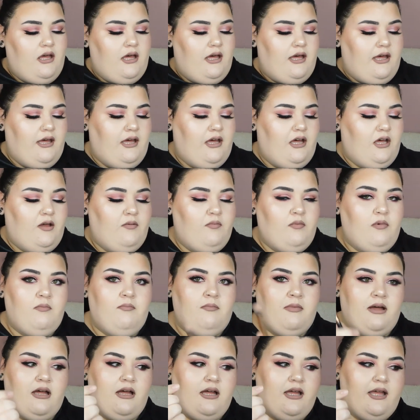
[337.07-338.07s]
um,
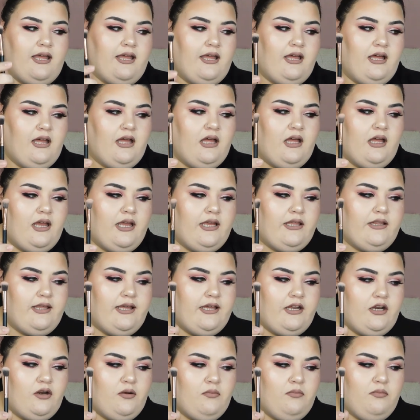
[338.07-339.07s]
my
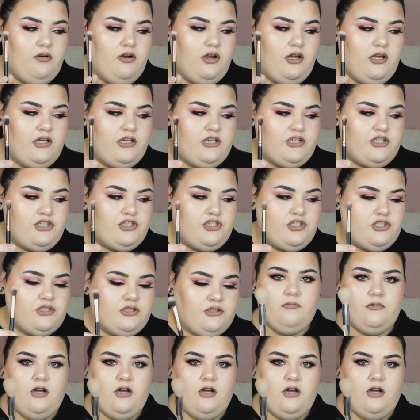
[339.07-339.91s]
highlighter brush,